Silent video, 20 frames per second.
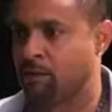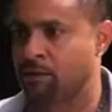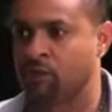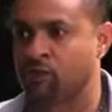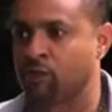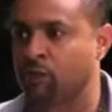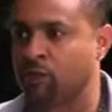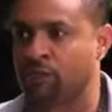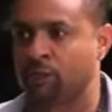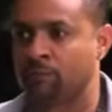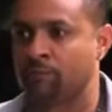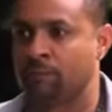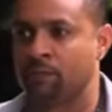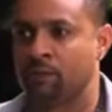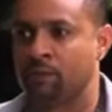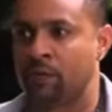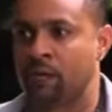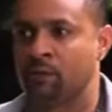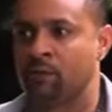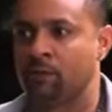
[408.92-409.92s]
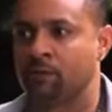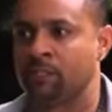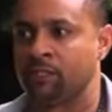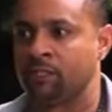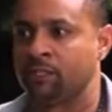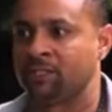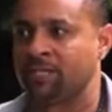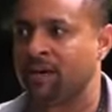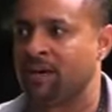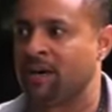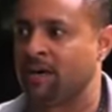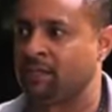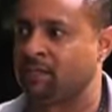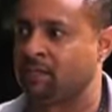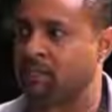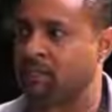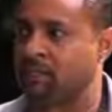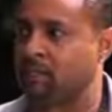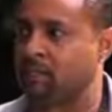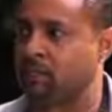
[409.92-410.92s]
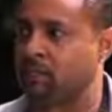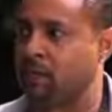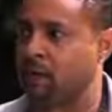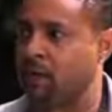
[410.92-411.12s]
Well, straight up, I don't think there's an artist